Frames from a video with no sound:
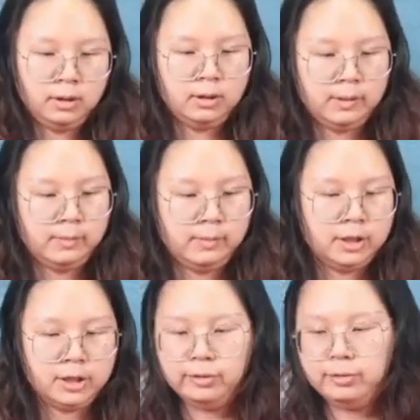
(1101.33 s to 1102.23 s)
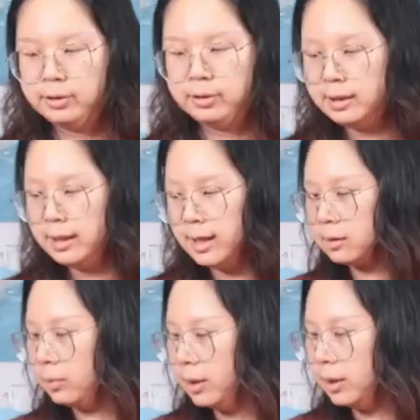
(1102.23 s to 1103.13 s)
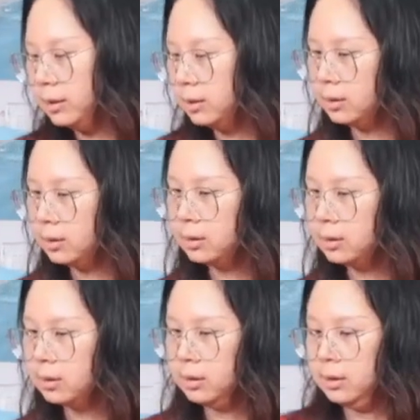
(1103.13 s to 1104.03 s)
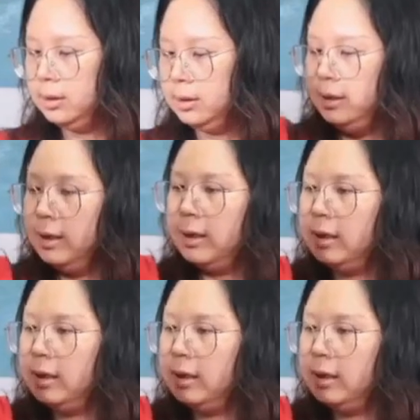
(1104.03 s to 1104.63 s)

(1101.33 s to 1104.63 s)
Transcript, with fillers: Let me show you the next one. Yeah.